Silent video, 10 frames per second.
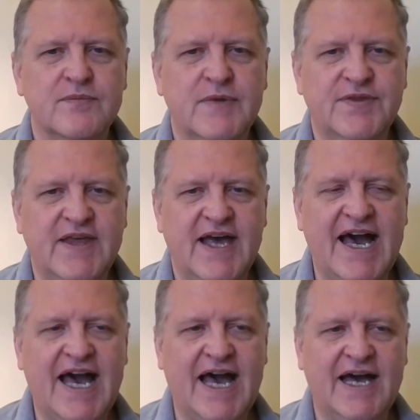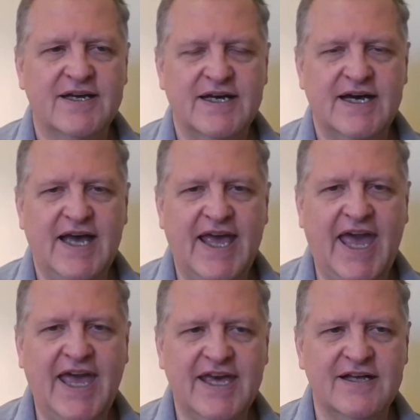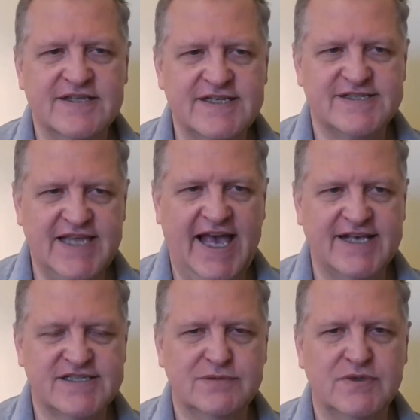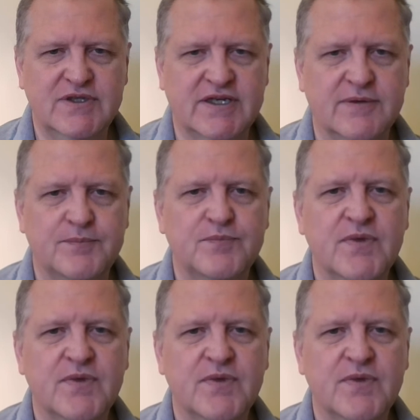But the A-L is the last syllable here.